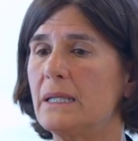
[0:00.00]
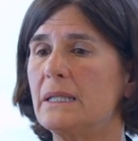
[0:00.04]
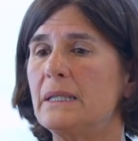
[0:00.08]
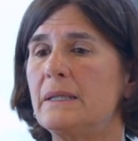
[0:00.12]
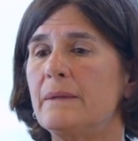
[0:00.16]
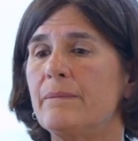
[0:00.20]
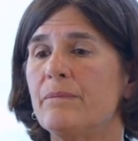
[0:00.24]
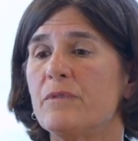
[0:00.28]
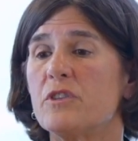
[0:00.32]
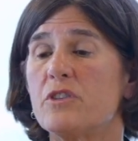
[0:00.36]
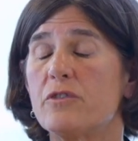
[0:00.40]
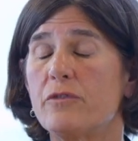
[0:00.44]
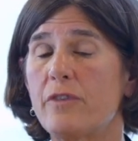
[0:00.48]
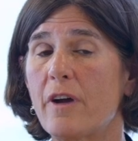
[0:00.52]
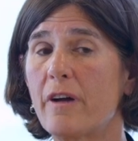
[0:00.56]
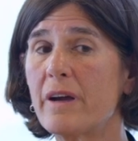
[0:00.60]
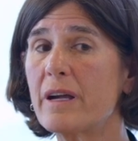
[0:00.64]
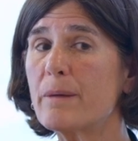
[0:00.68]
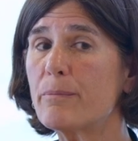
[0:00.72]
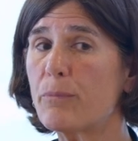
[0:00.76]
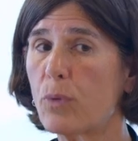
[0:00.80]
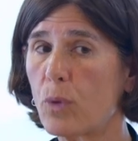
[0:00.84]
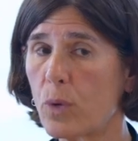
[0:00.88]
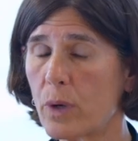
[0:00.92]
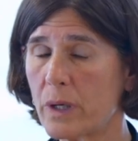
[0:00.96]
It's very
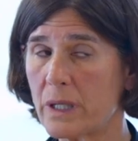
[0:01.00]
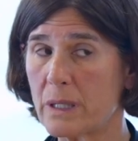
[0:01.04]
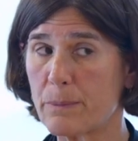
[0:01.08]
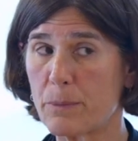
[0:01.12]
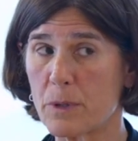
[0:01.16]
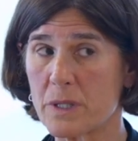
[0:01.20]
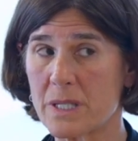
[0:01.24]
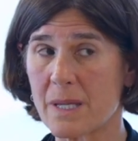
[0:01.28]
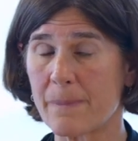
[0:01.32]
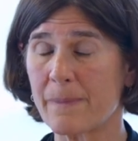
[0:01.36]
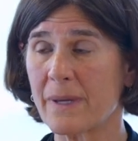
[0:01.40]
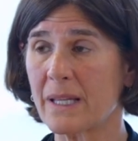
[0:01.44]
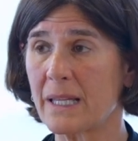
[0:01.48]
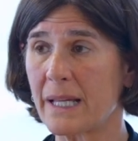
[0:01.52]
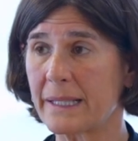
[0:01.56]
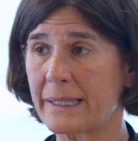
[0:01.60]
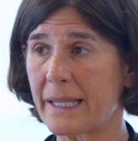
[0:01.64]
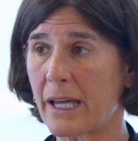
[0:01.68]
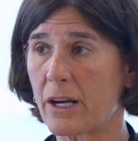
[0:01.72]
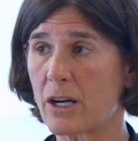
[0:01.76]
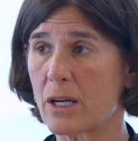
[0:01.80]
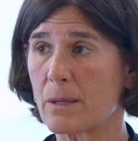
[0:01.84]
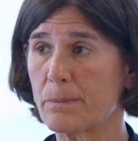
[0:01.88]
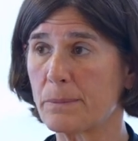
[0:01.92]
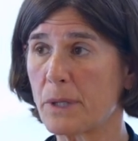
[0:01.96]
important to put something like
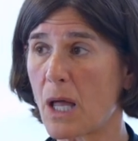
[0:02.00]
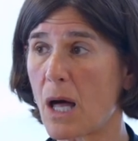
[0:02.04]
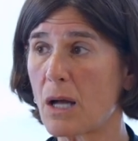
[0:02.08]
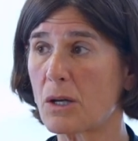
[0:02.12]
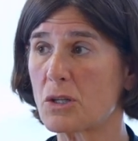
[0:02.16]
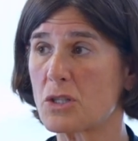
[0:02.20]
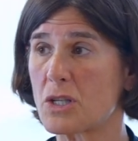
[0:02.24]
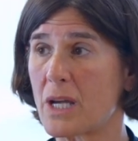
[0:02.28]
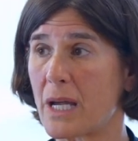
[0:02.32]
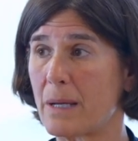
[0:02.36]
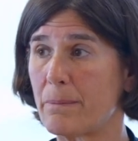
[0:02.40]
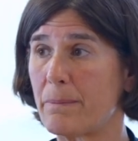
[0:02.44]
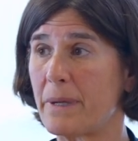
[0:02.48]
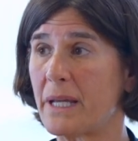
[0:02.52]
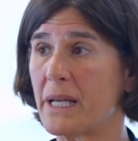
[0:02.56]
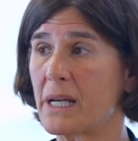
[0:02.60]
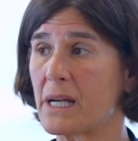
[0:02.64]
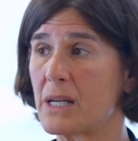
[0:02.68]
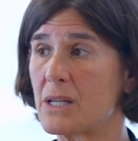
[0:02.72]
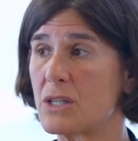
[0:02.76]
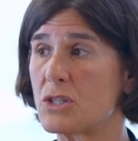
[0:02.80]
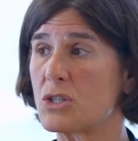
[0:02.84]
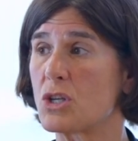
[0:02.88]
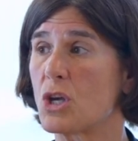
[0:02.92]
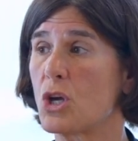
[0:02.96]
that on a blockchain
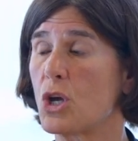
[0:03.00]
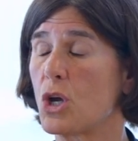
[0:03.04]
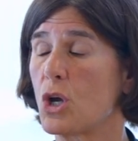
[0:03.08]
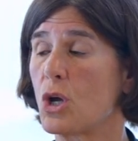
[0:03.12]
because